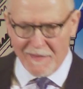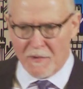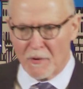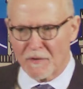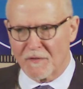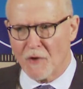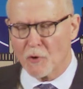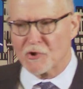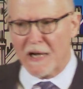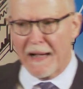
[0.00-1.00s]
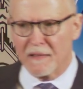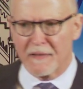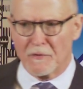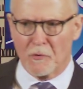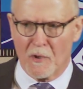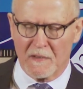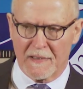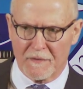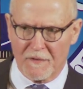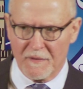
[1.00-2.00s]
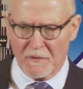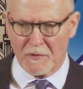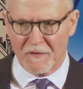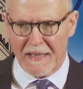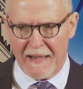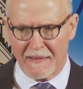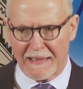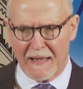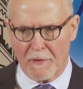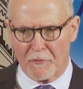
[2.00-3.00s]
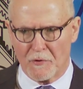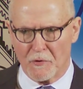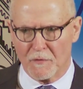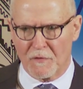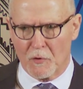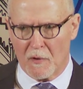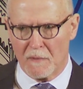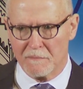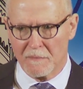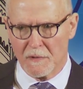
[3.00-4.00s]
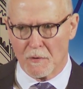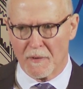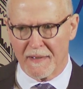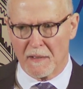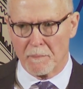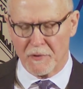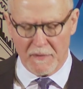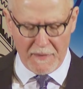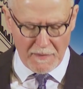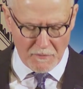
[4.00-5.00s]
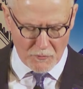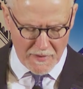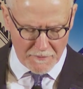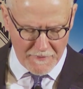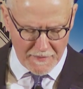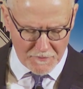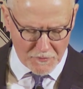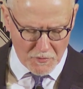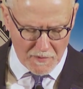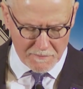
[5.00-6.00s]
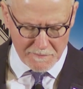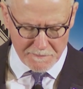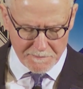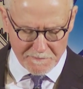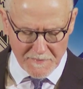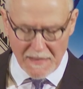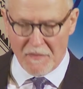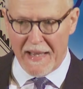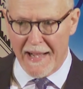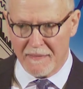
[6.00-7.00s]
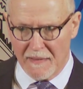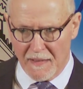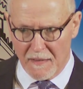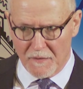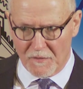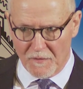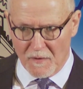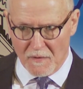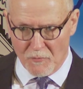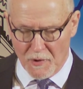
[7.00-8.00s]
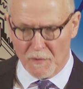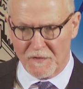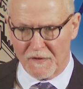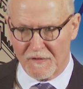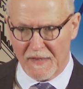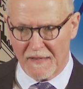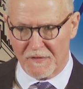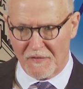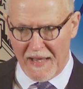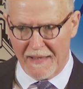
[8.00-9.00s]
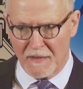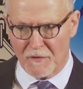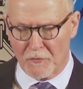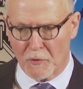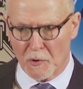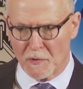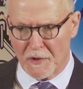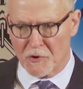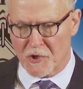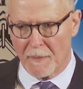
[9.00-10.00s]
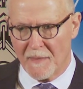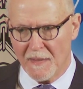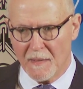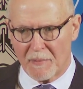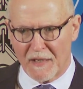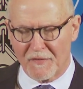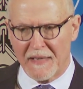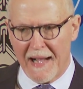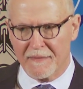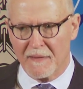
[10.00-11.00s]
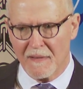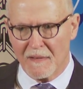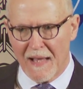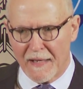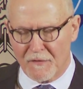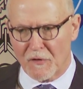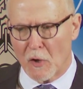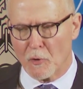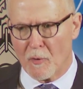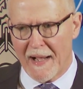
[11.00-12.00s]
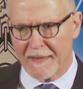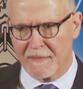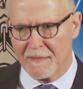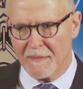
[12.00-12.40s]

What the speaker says: There is no child in New Orleans who is not in either a new school or a completely renovated school. That is real success. That is real leadership. But it's not a solo act.